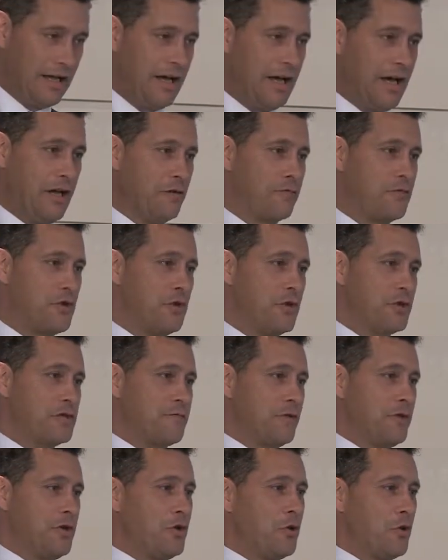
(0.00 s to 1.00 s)
And of course,
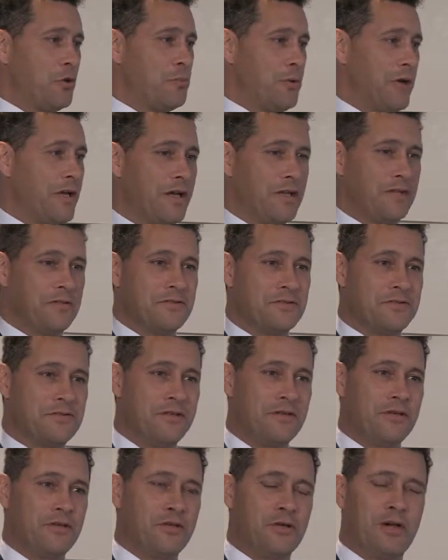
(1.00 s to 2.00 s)
for the
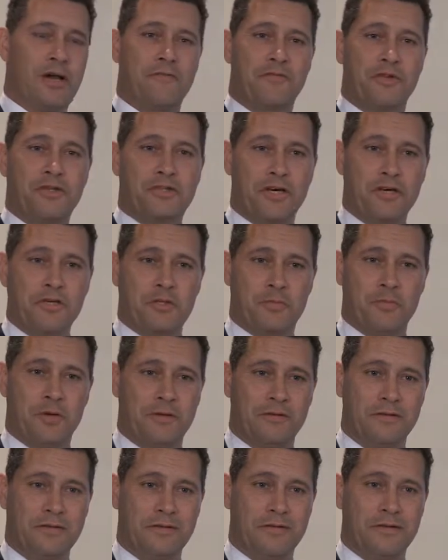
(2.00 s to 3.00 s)
Europeans, you have the Dutchman.